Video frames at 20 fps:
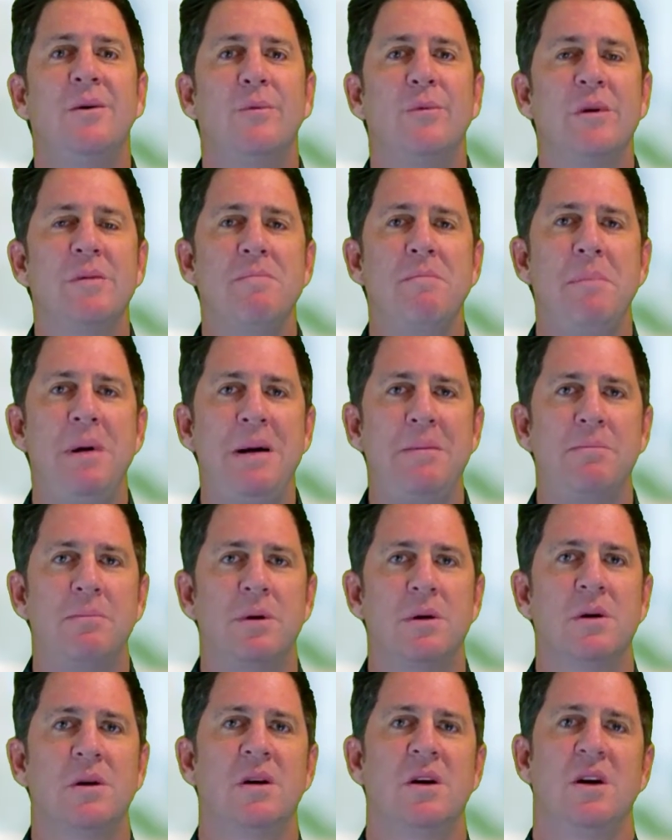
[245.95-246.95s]

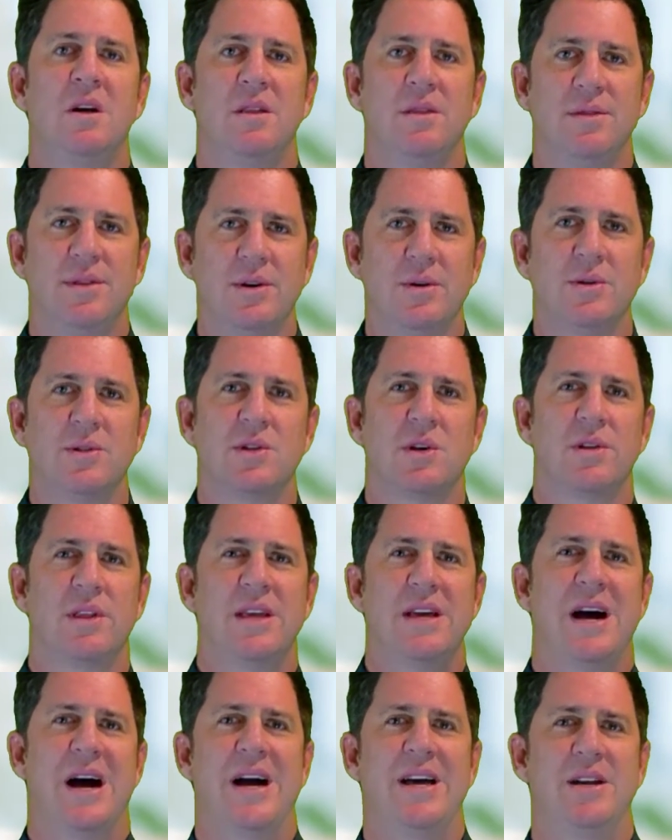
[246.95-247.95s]
Remember, those are
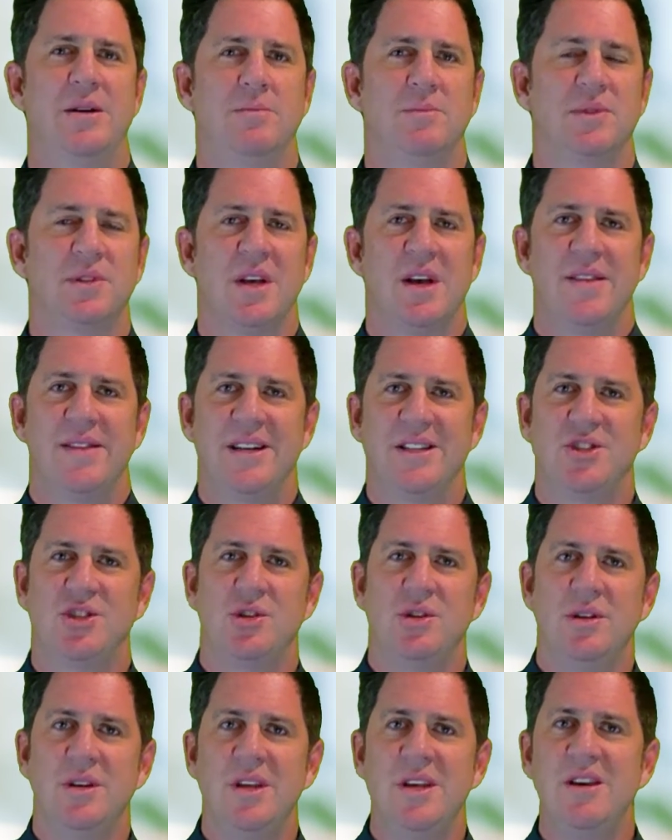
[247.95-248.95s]
the items that
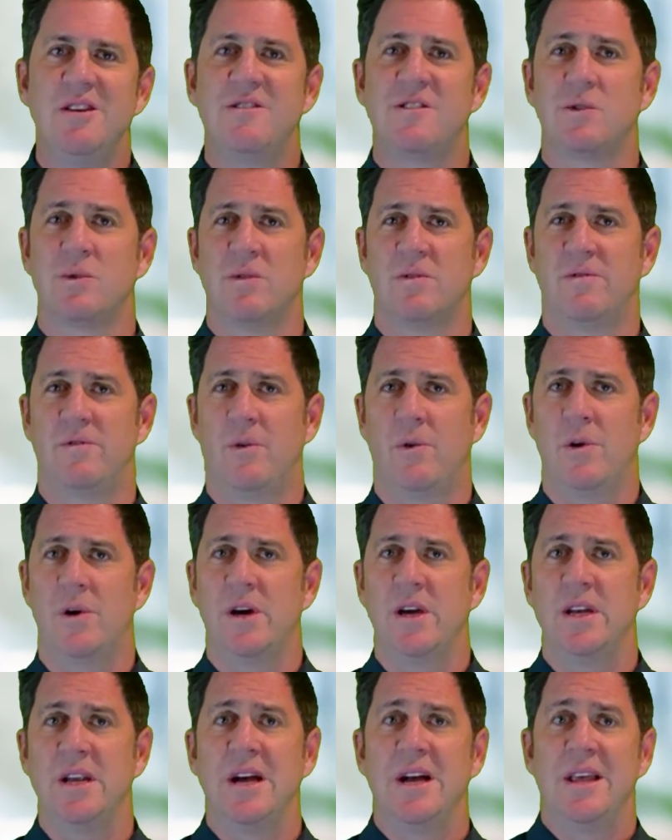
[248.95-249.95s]
you need to
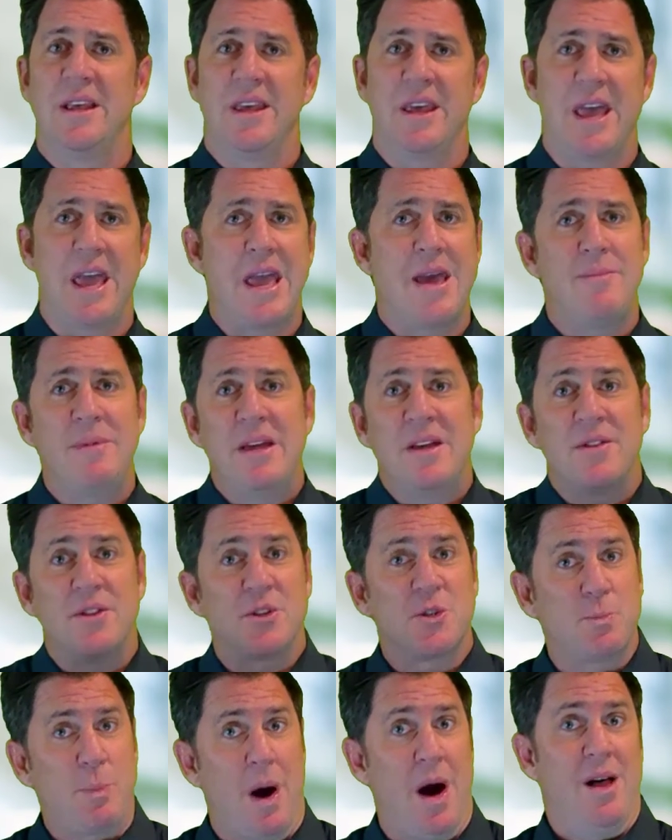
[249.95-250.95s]
avoid aiming
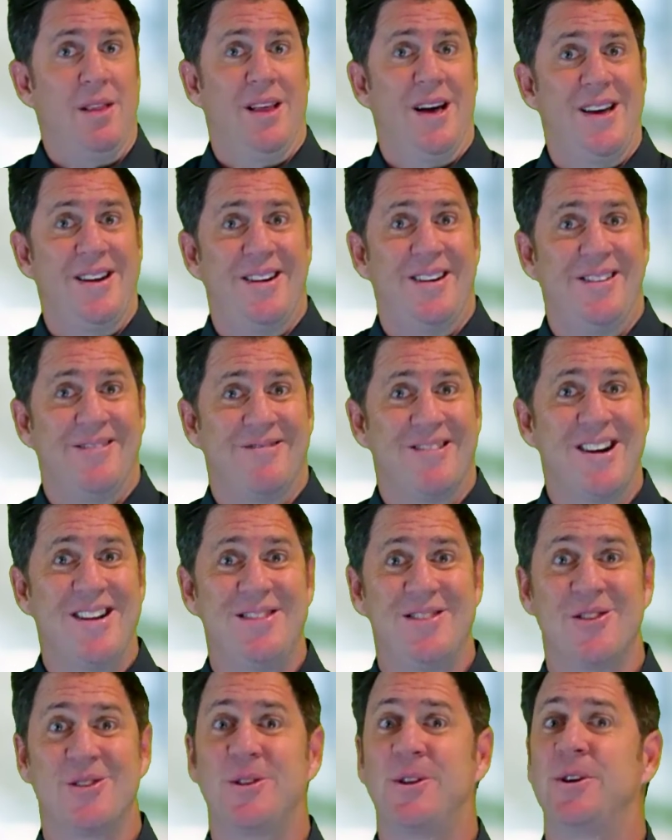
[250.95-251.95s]
the spotlight on,
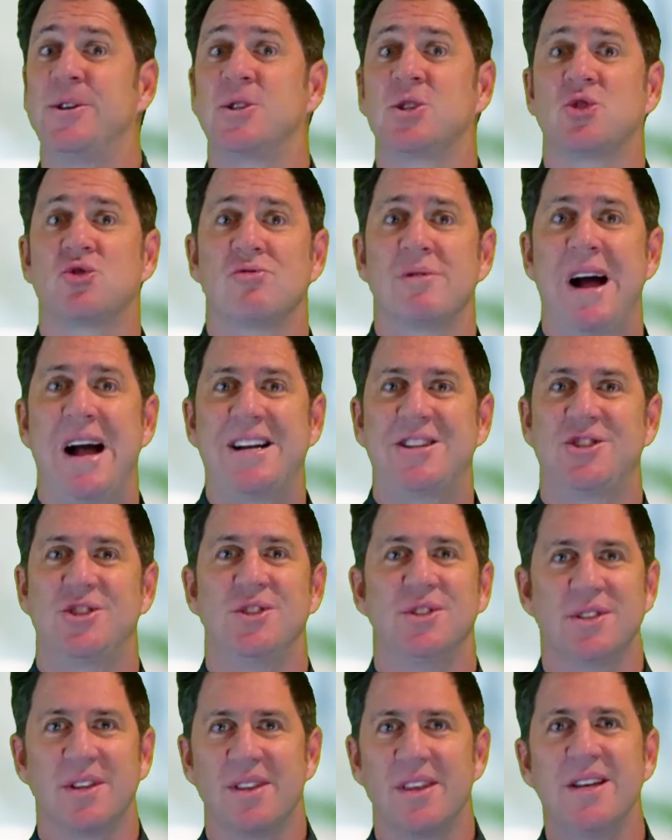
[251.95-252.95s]
right? They're the
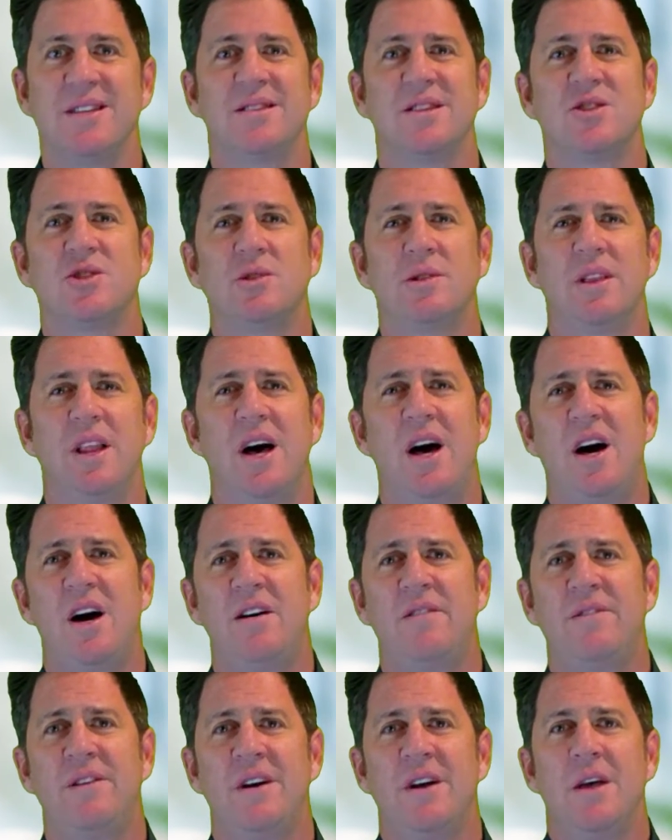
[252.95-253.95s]
distractions, the things that you
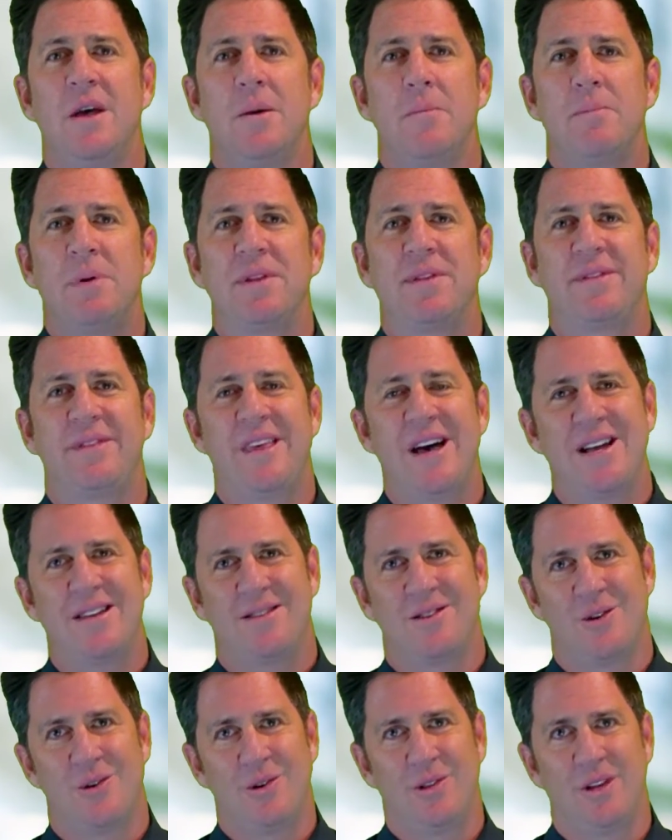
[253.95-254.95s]
love, but
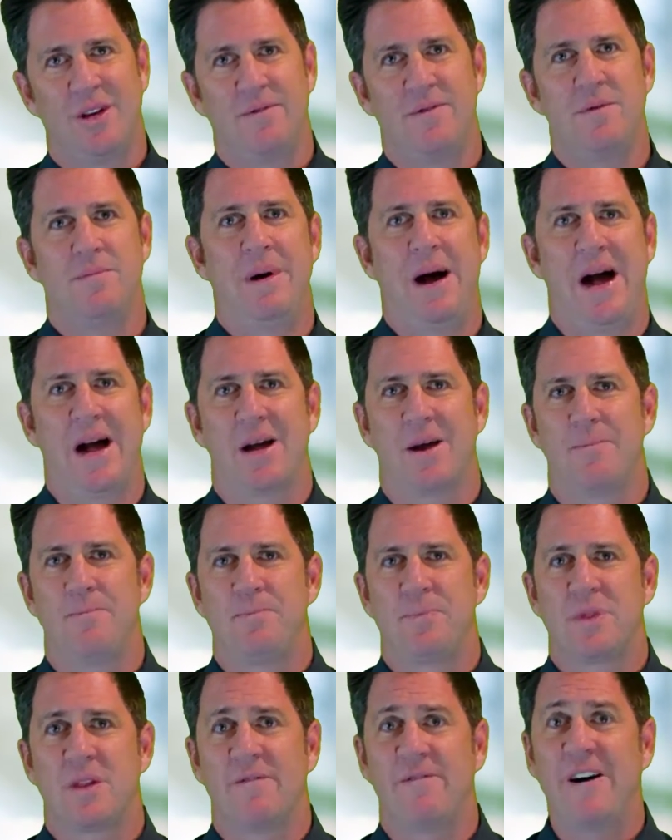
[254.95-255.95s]
that don't love you back.
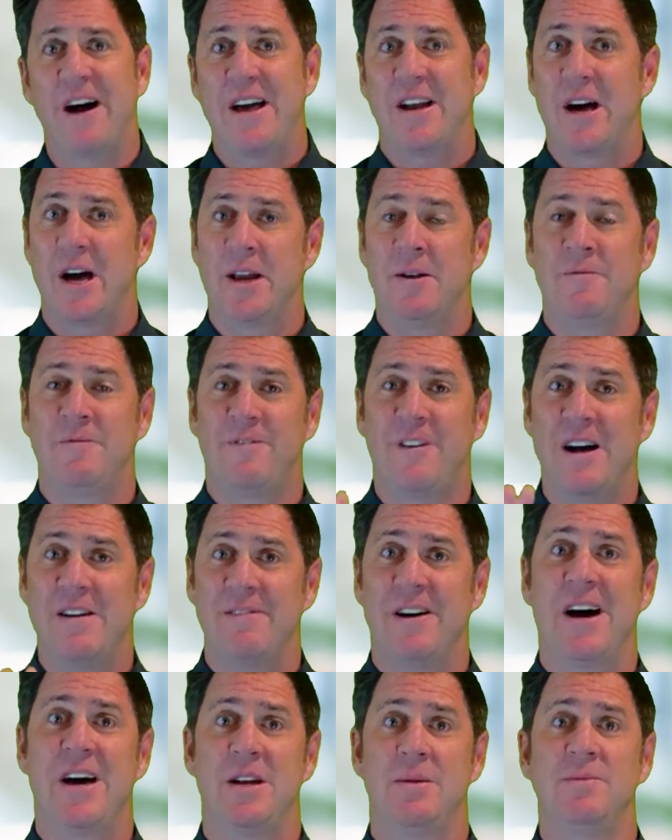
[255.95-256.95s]
The 5
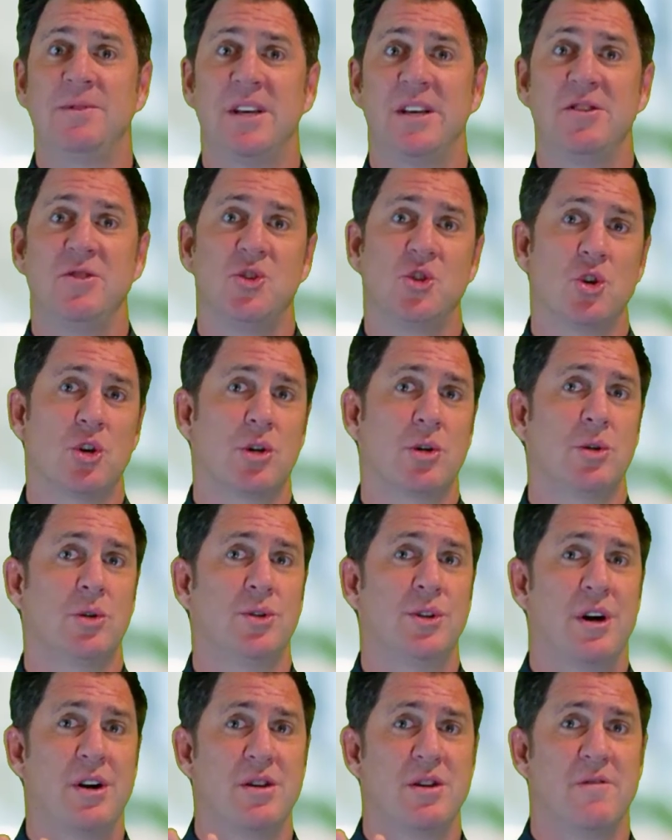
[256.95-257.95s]
items that you
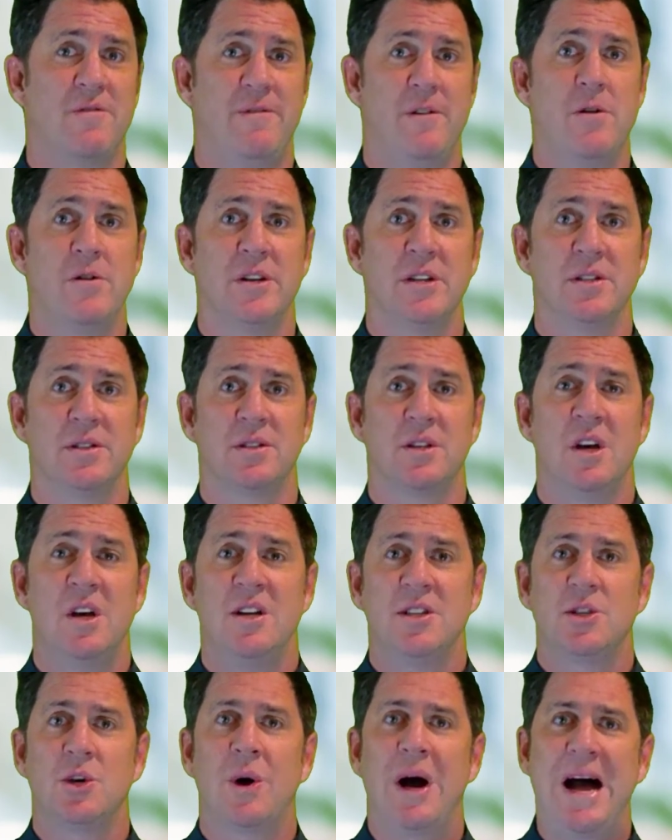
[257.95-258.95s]
circled are your focus.
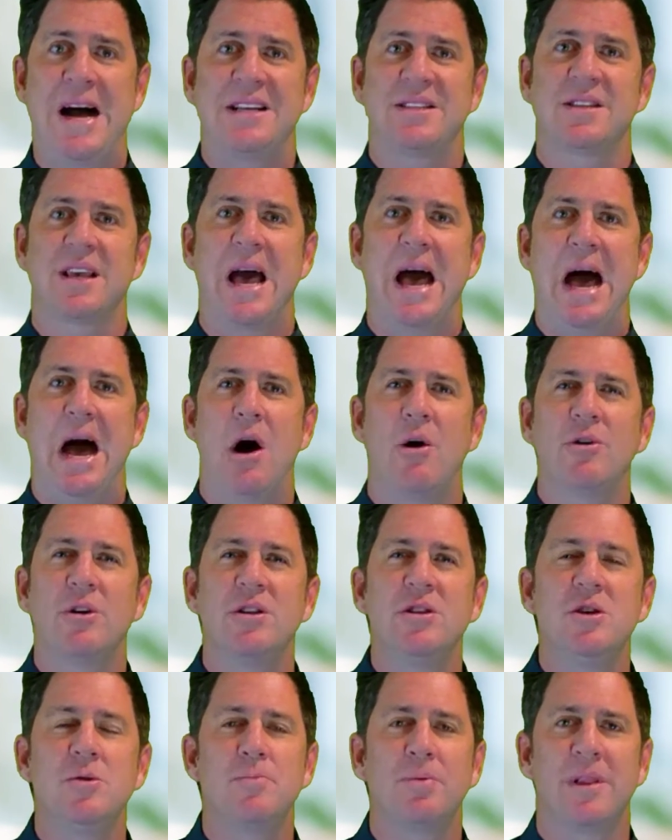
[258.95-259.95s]
So ask, how
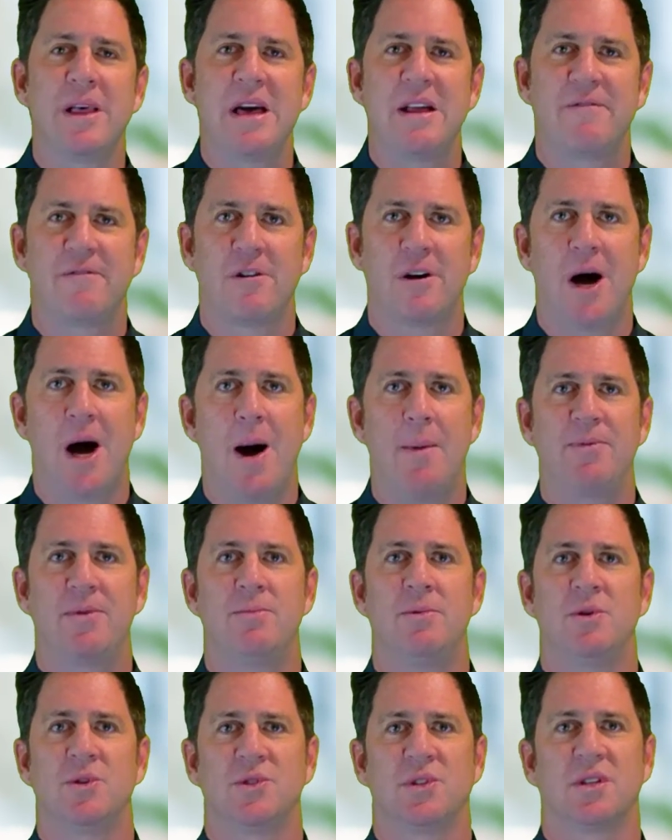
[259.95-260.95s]
can you plan for
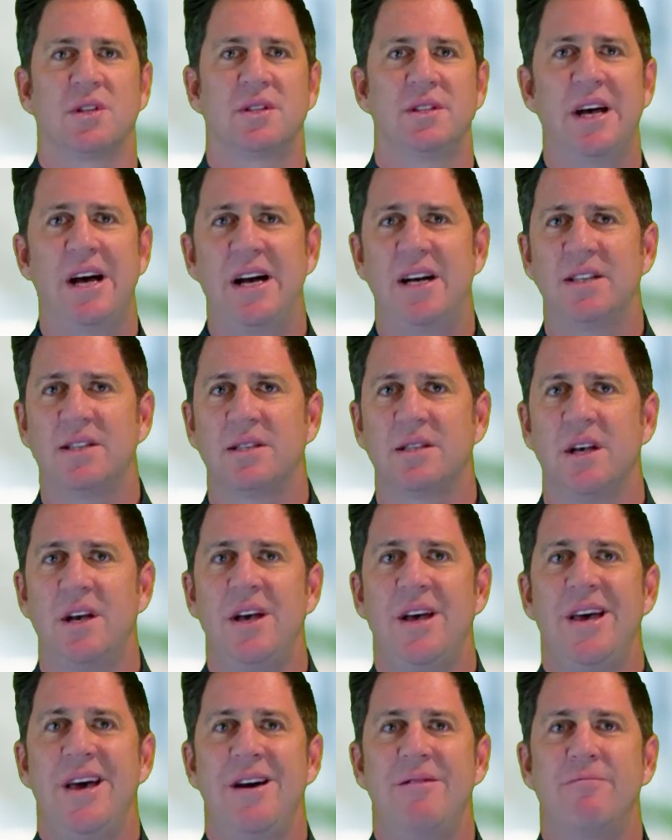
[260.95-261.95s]
optimal success
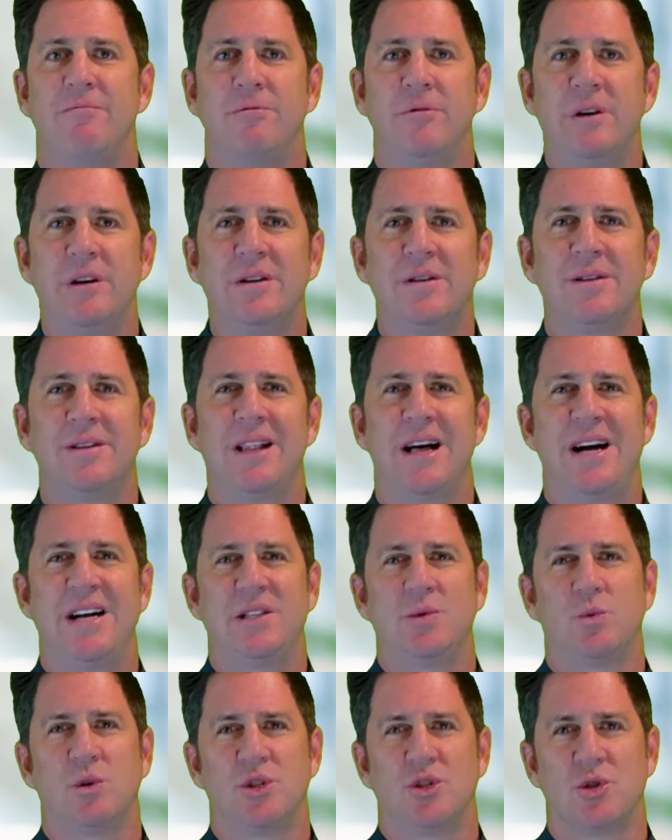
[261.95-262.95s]
and
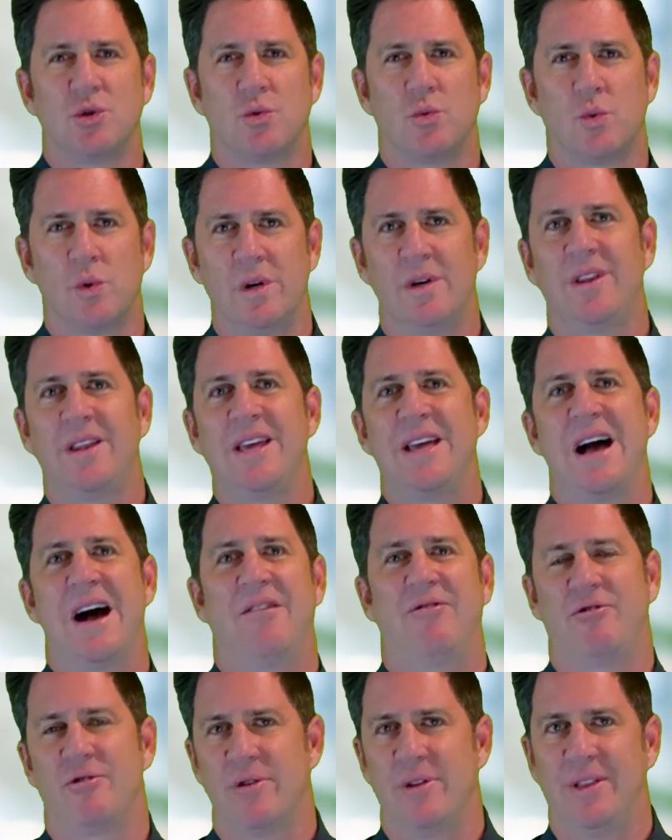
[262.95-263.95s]
realize what you're really
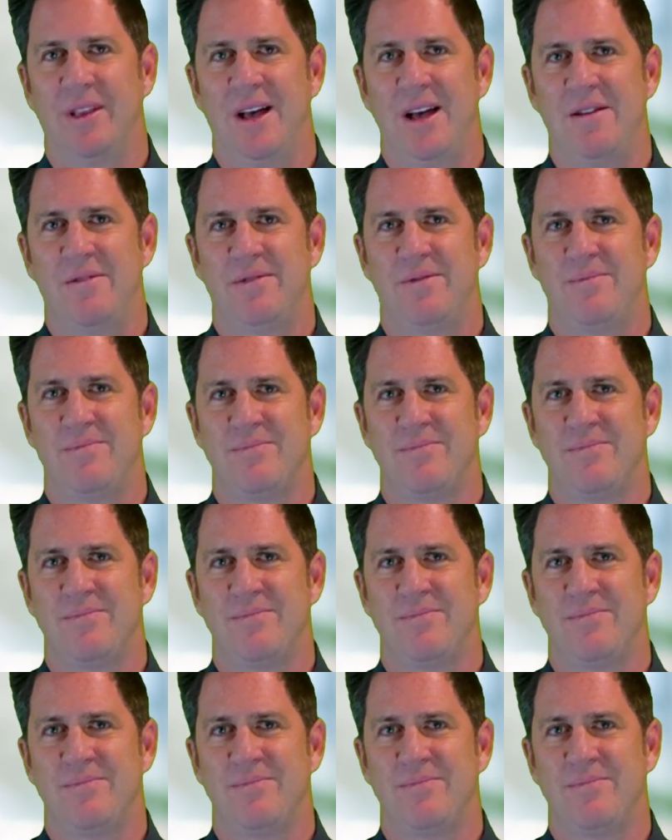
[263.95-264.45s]
after in life?